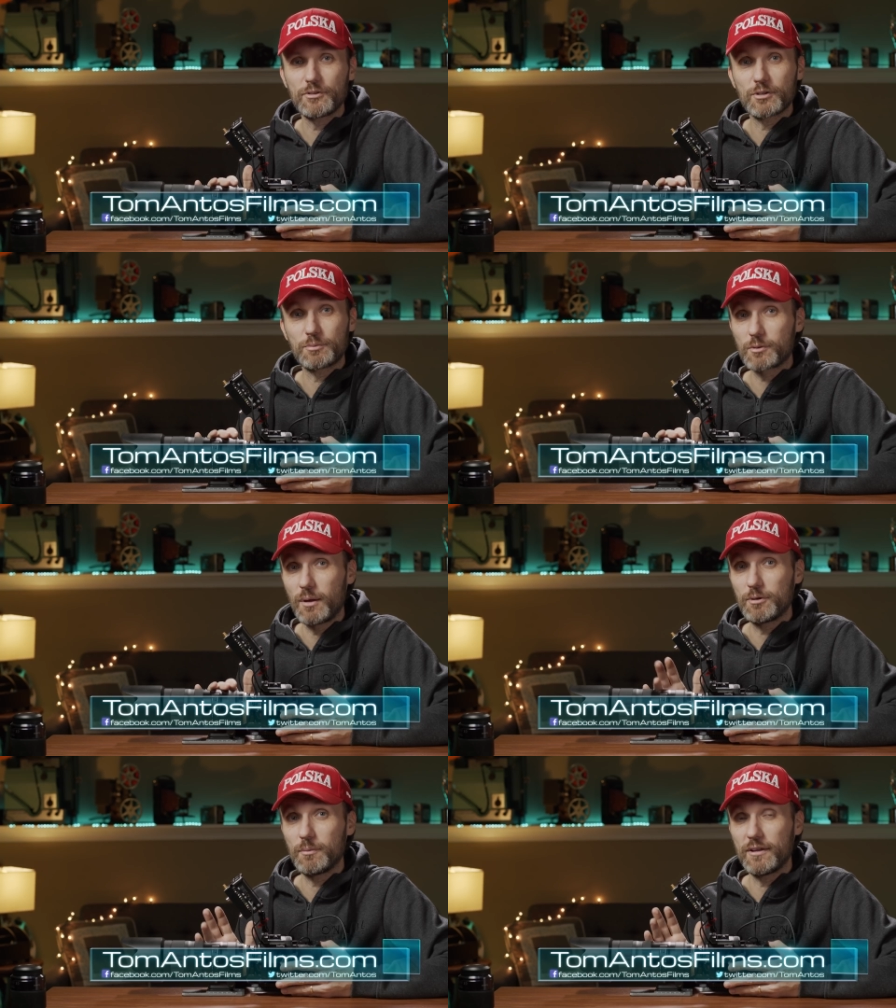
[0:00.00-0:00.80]

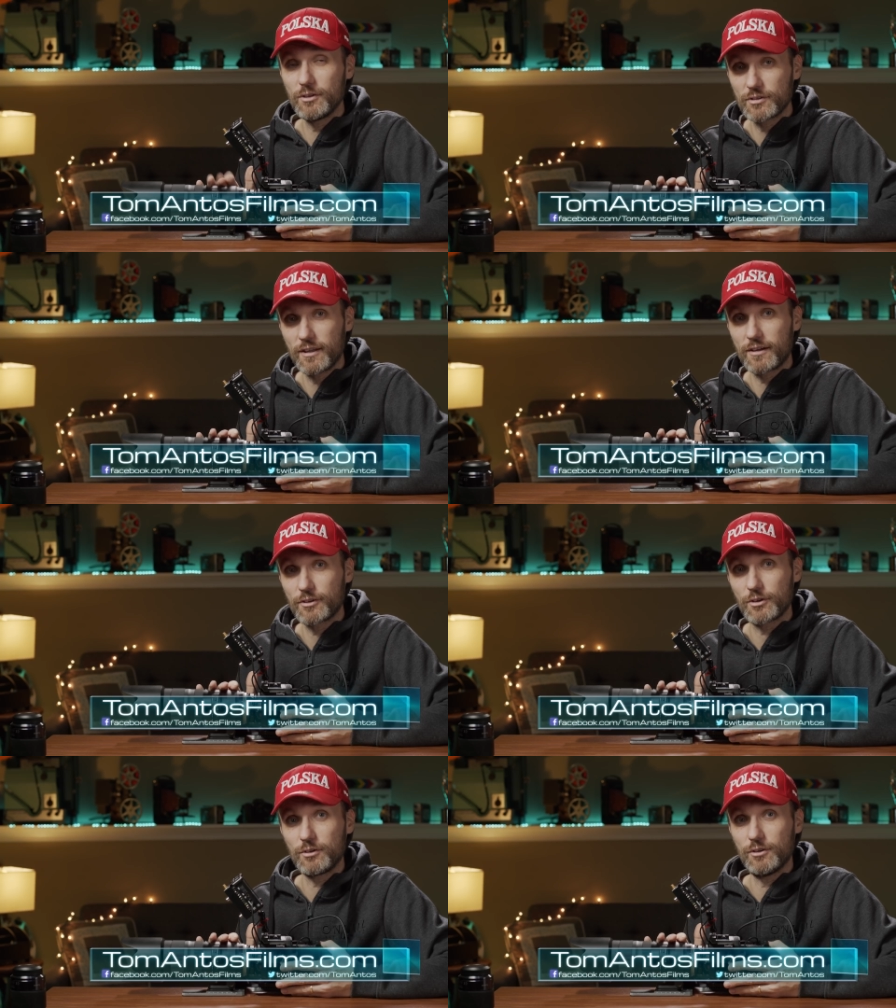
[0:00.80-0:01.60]
subscribe to my newsletter
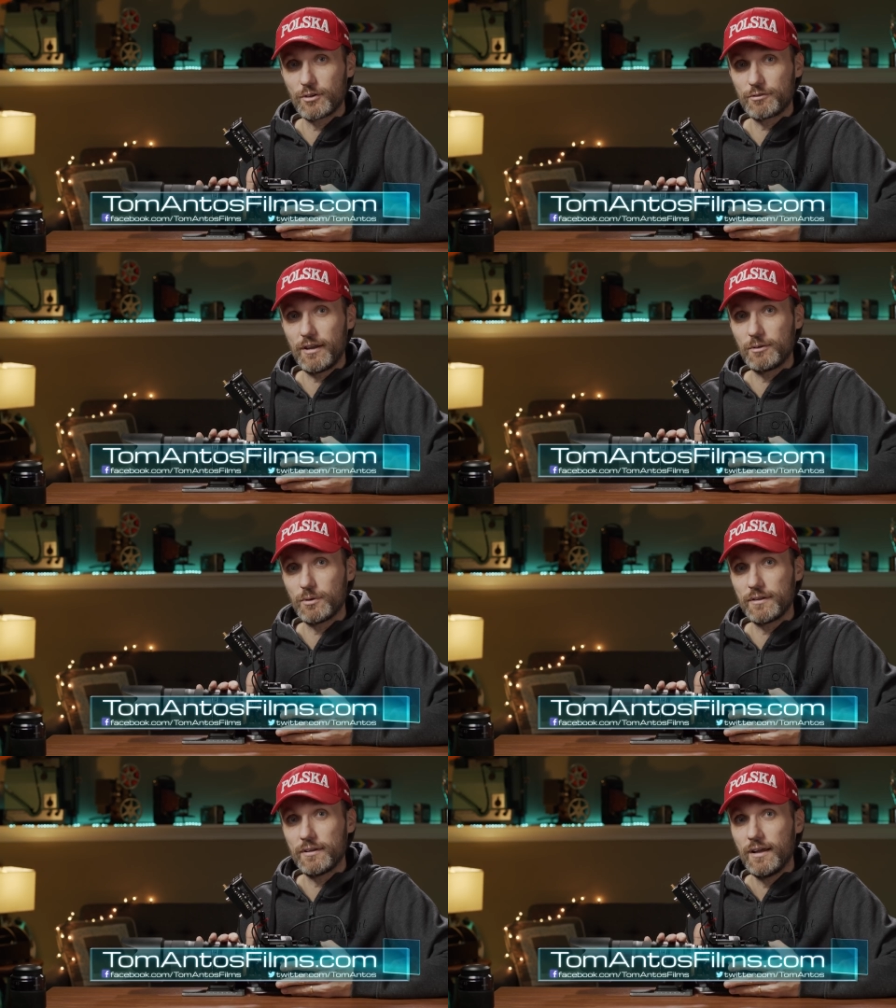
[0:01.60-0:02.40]
so you're notified
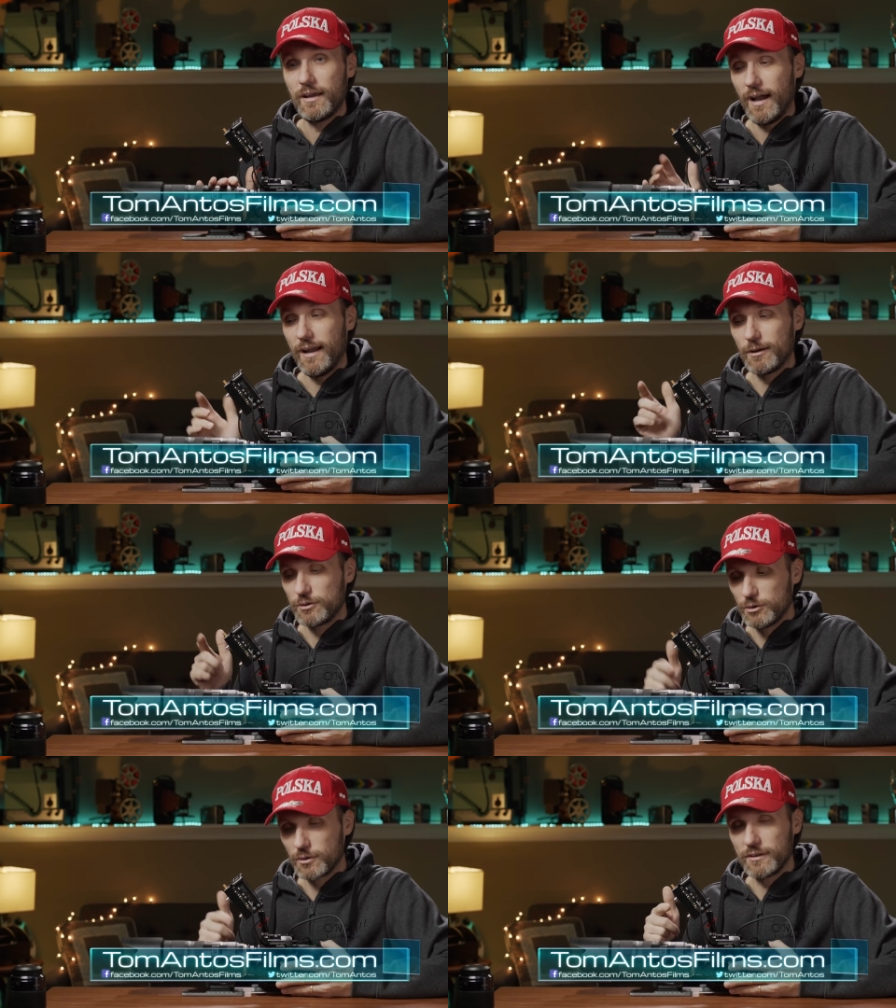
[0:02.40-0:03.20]
when I
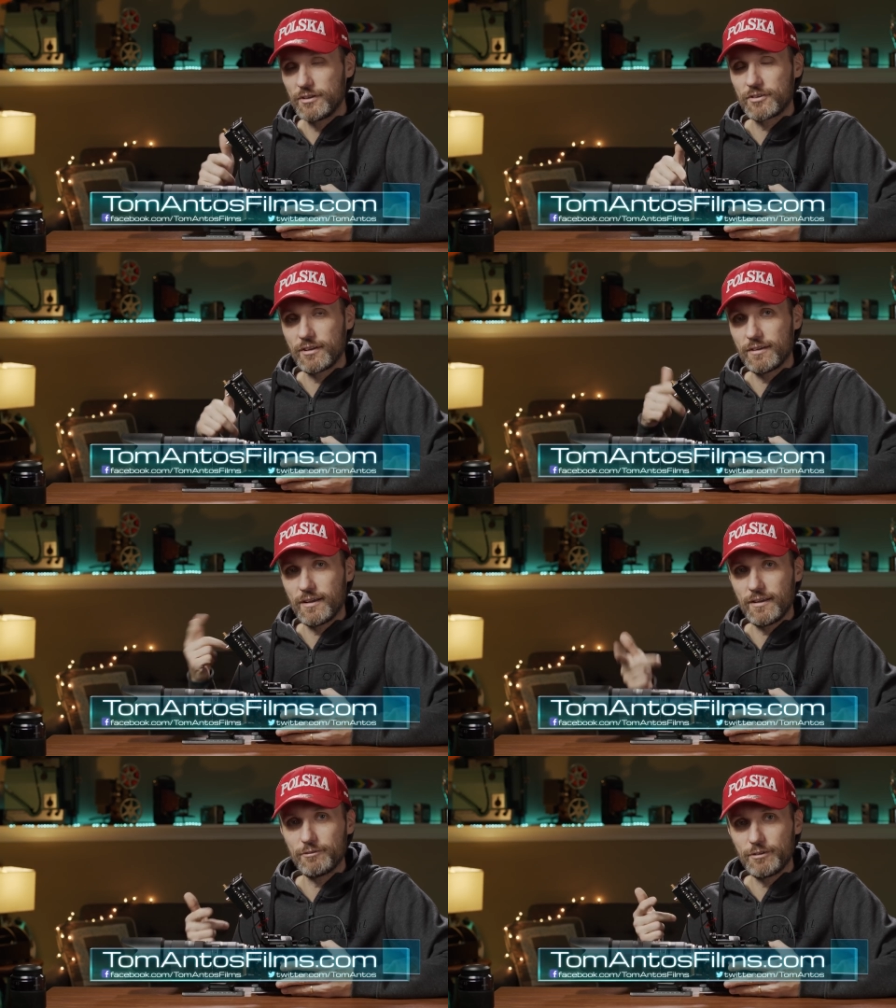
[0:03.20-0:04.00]
do release
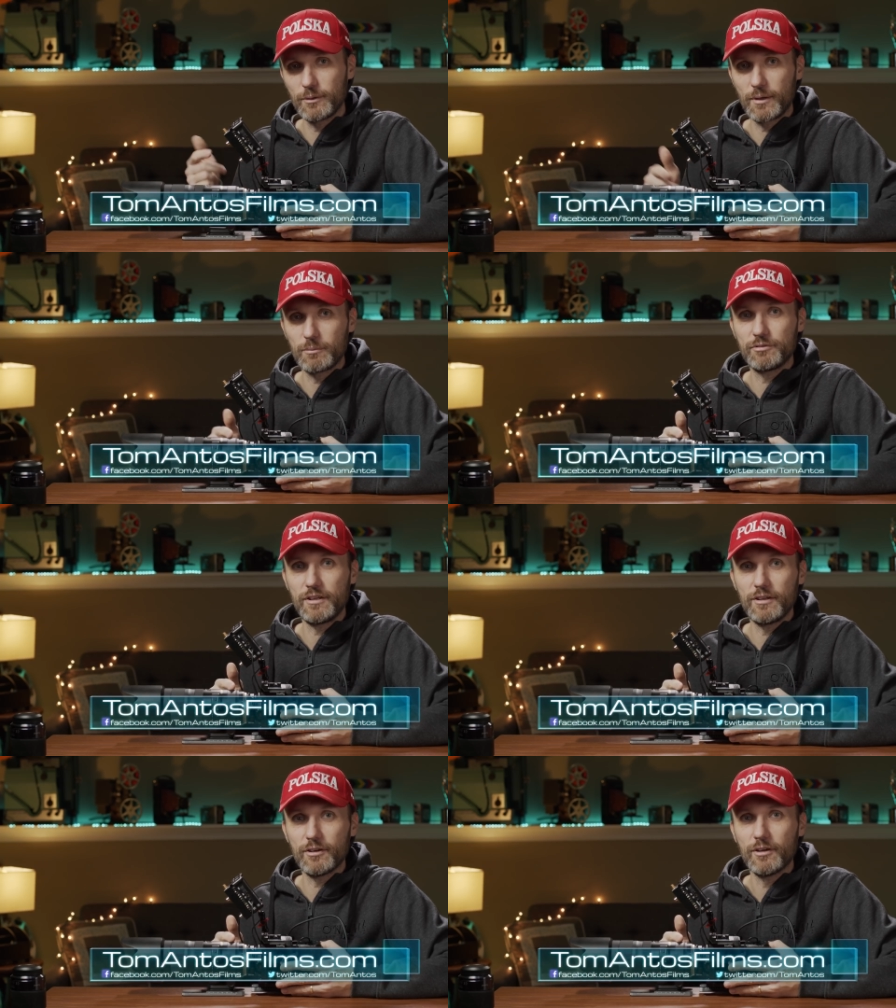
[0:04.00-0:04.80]
a follow-up
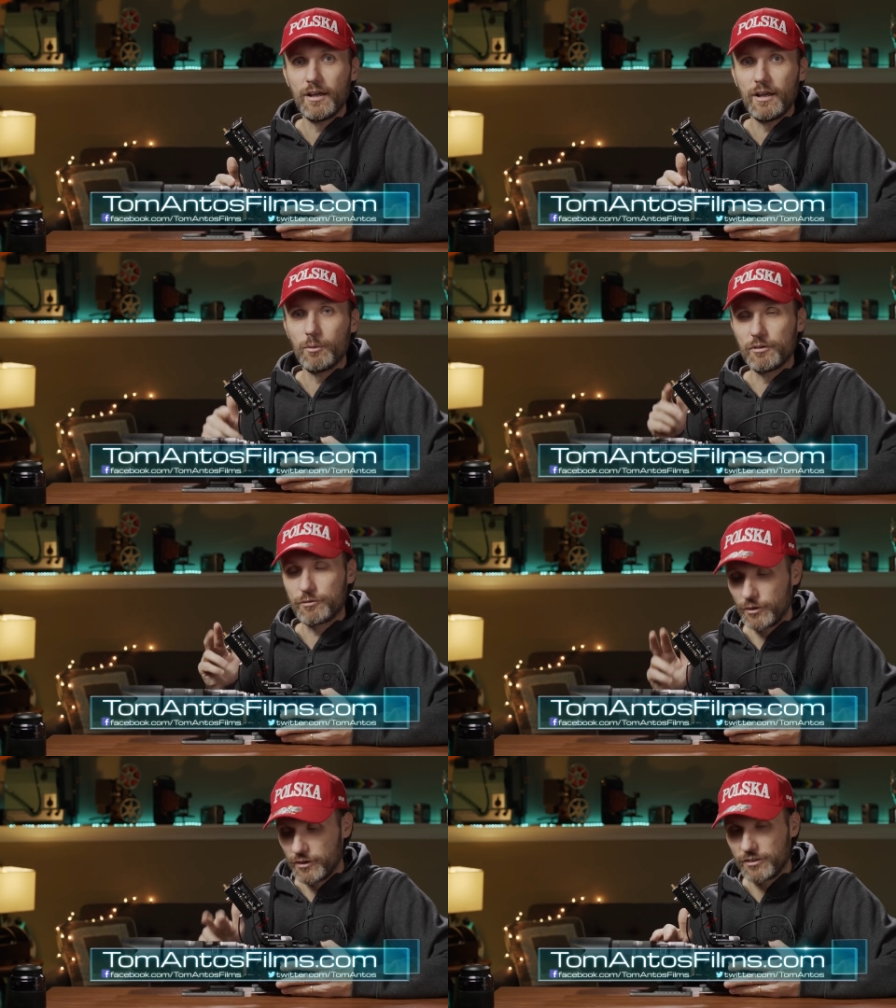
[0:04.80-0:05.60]
video with
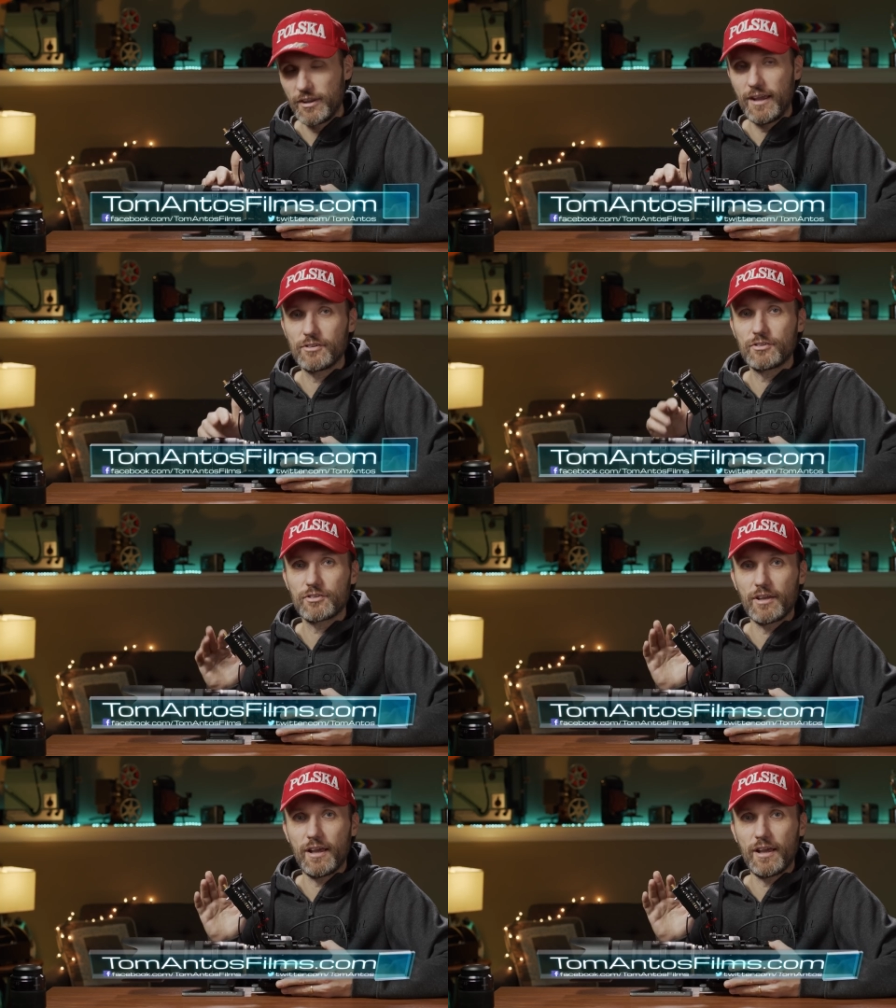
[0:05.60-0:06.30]
further tests,